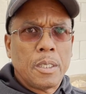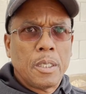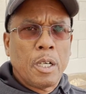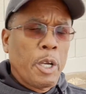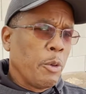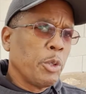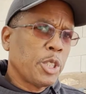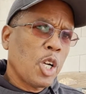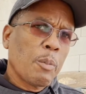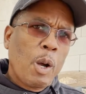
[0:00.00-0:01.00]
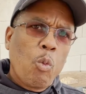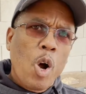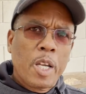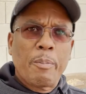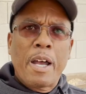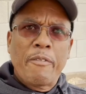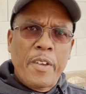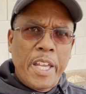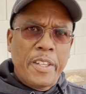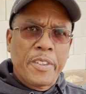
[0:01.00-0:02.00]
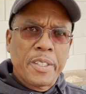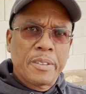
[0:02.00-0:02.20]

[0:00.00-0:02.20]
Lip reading: And we're talking about walking by faith.